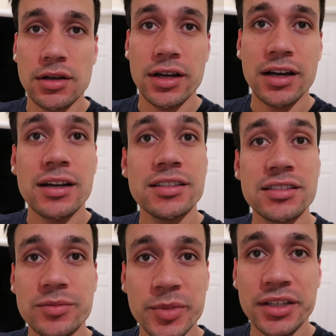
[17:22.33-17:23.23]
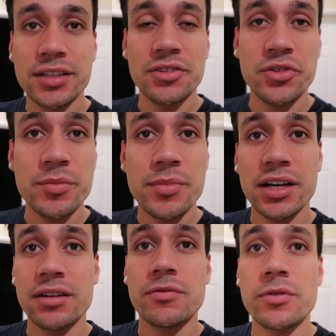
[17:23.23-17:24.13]
I this is me going
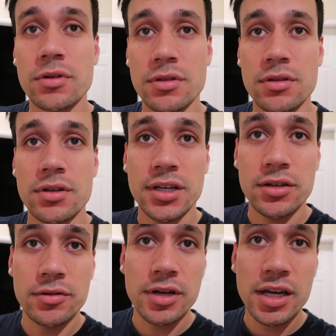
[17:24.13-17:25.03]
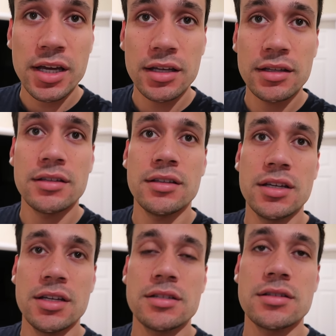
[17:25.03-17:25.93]
back and forth. Are you okay?
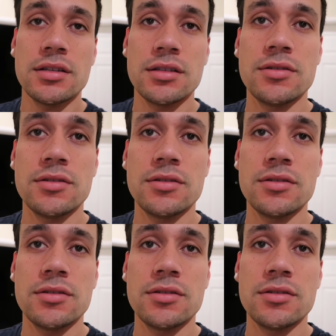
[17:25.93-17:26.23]
Yes.